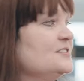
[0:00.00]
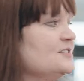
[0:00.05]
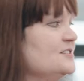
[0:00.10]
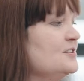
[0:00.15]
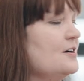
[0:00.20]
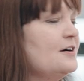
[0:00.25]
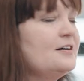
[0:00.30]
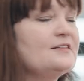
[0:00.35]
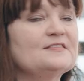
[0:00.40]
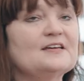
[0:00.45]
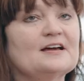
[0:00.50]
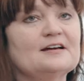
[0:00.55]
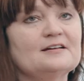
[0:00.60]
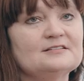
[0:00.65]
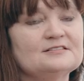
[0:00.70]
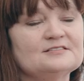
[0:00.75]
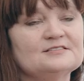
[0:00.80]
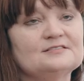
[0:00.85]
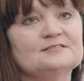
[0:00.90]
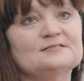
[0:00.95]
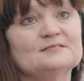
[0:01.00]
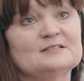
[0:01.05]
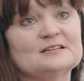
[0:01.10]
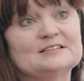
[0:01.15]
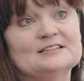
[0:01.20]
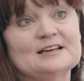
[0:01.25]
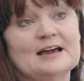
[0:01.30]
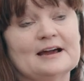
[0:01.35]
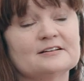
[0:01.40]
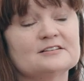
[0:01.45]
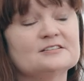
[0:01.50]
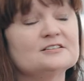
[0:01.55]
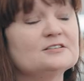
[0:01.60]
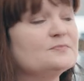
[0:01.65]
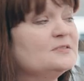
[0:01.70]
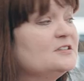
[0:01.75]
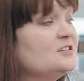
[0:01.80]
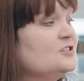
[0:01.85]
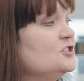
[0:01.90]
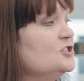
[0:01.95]
is not that exact
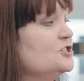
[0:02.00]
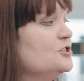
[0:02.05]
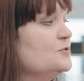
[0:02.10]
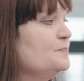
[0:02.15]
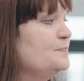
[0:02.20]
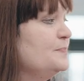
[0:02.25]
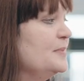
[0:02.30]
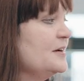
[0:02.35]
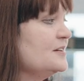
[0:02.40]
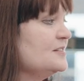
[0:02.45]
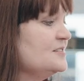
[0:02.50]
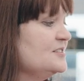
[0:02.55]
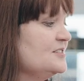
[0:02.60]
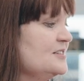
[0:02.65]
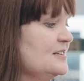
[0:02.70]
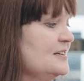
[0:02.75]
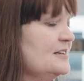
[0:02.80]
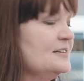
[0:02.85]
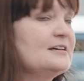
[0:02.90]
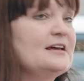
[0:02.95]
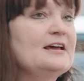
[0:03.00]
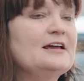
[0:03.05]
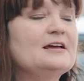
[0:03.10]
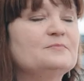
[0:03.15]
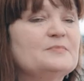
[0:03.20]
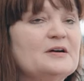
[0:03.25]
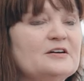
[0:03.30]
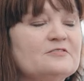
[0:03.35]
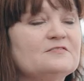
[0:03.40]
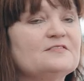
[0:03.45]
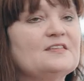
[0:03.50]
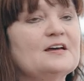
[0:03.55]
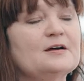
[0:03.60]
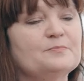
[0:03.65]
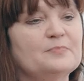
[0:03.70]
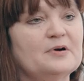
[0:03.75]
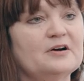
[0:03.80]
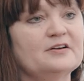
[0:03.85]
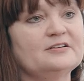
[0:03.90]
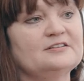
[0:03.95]
image, but it came out of
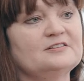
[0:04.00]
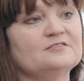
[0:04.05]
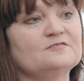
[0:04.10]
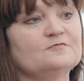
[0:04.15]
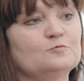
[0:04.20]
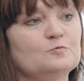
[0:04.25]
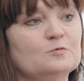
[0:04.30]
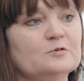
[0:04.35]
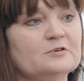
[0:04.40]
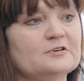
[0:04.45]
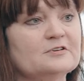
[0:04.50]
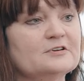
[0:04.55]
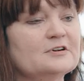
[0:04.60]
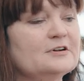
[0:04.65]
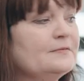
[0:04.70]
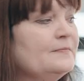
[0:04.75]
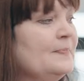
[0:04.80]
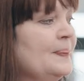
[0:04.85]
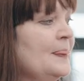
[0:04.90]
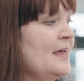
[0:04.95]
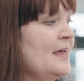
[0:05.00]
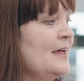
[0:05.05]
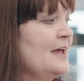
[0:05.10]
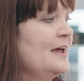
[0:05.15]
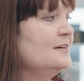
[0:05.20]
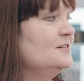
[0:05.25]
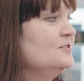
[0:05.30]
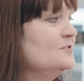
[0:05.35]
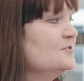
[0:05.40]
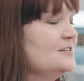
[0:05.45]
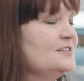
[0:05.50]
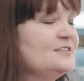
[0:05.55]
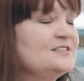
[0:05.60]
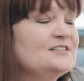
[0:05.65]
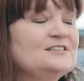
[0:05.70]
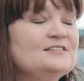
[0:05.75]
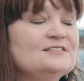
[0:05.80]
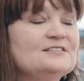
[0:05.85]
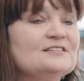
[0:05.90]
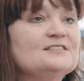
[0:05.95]
that body of work. And you can
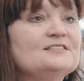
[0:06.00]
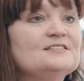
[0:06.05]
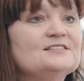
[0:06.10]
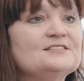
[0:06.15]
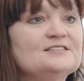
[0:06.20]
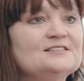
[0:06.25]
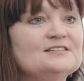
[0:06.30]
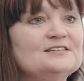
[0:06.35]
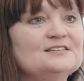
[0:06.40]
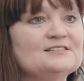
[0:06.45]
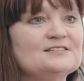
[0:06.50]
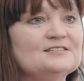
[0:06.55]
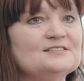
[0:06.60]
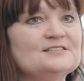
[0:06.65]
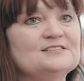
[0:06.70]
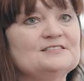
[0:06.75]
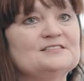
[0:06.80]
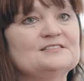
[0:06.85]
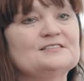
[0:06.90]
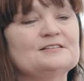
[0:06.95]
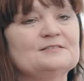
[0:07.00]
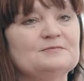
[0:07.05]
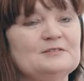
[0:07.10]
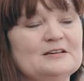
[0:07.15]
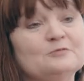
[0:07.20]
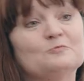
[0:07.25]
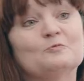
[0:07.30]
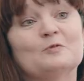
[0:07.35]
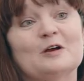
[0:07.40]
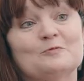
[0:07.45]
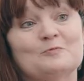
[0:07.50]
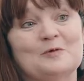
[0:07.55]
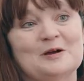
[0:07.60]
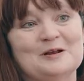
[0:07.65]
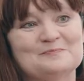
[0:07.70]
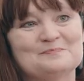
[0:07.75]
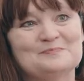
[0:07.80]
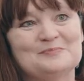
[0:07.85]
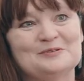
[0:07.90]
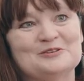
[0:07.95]
see that this is in red,
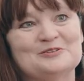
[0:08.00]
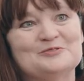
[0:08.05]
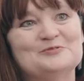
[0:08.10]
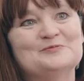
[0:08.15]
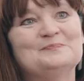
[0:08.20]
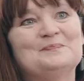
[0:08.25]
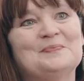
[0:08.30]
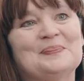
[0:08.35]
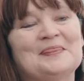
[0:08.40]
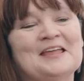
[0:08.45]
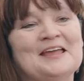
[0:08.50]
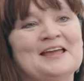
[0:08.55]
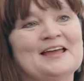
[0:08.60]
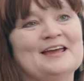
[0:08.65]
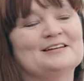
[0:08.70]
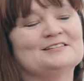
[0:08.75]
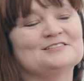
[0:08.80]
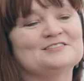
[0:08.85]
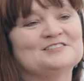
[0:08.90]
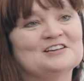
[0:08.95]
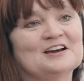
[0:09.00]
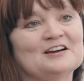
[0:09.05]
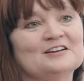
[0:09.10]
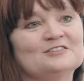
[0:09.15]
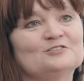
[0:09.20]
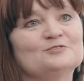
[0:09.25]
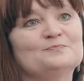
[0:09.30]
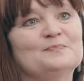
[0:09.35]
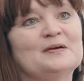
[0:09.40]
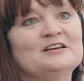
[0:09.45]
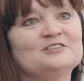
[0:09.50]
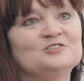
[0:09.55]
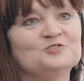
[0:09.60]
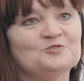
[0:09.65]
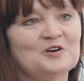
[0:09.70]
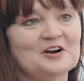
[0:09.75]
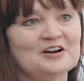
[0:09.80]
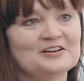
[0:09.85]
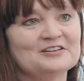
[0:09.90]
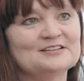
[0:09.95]
white, and blue, and is titled
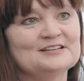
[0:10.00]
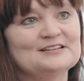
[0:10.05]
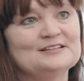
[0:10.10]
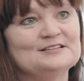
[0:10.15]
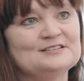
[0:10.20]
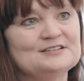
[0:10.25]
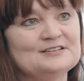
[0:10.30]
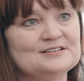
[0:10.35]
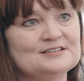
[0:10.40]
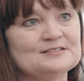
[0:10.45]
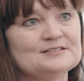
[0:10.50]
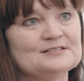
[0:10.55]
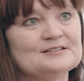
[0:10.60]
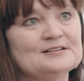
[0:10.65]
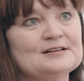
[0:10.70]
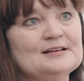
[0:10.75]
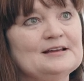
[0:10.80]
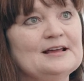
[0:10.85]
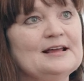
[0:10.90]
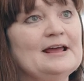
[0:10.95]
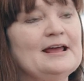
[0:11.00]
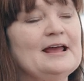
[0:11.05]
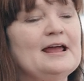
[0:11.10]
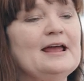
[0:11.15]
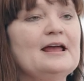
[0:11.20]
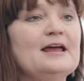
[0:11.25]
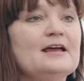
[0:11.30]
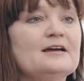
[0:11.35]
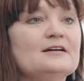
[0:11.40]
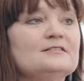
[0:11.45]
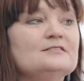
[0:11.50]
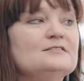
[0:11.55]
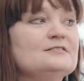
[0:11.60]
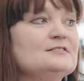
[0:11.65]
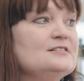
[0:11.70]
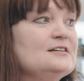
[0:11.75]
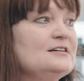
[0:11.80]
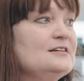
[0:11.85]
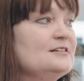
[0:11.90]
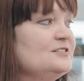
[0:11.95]
Patriotic Indian.
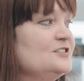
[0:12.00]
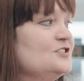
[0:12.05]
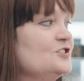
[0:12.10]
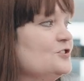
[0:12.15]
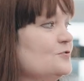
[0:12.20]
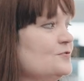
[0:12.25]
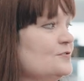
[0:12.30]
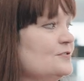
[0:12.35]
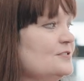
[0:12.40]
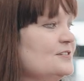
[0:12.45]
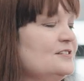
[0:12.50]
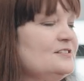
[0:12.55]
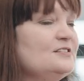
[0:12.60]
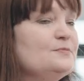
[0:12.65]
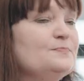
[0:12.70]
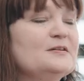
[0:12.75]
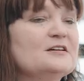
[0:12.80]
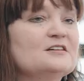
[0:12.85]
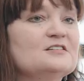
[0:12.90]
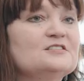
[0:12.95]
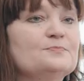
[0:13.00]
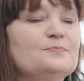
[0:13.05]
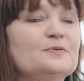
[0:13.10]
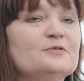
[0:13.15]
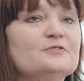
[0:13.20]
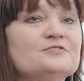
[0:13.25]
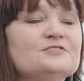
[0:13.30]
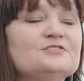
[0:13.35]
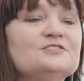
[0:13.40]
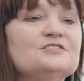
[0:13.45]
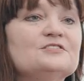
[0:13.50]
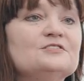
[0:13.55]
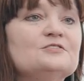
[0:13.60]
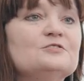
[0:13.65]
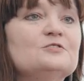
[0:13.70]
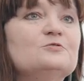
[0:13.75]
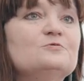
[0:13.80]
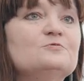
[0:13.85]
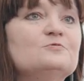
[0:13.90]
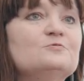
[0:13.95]
And it certainly depicts a person
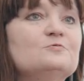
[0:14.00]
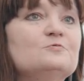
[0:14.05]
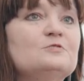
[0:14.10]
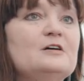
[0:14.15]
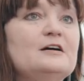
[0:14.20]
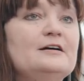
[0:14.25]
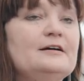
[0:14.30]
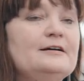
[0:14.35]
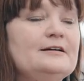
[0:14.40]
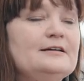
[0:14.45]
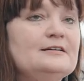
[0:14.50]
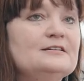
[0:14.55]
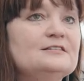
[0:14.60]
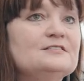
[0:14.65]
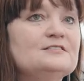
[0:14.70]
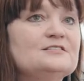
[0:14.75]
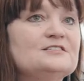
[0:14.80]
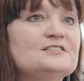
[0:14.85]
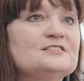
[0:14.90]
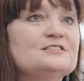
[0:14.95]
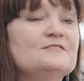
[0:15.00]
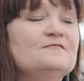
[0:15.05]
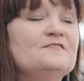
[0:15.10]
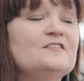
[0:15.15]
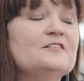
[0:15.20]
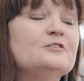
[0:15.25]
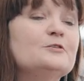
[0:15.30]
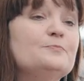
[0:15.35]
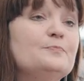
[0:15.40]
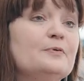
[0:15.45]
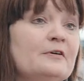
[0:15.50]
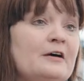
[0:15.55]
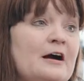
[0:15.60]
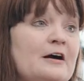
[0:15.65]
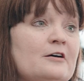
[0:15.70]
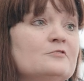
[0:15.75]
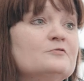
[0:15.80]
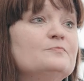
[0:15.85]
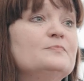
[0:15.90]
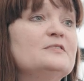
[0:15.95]
who is very
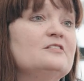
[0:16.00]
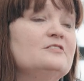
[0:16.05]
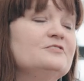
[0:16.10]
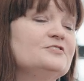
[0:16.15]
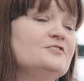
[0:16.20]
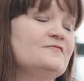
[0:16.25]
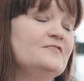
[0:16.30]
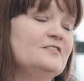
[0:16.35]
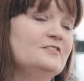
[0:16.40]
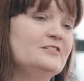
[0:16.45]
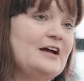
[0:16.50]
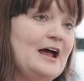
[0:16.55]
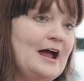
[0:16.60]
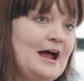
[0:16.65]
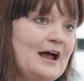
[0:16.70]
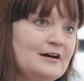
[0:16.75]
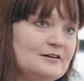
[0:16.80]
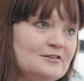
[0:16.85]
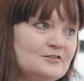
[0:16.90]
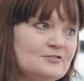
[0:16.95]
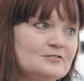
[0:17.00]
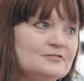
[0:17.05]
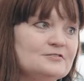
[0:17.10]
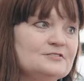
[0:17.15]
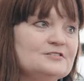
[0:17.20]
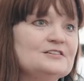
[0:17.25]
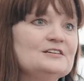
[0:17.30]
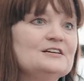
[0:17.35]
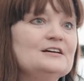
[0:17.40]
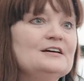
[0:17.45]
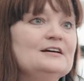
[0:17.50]
proud, but also very haggard,